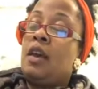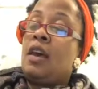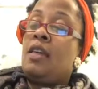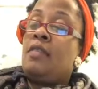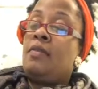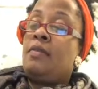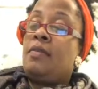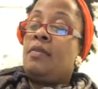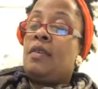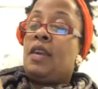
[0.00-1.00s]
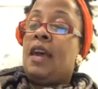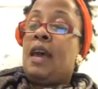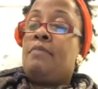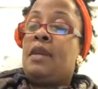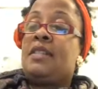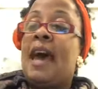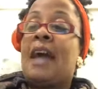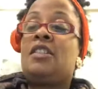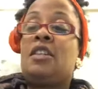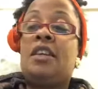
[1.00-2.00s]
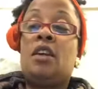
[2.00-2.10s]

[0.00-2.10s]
and it had been tacitly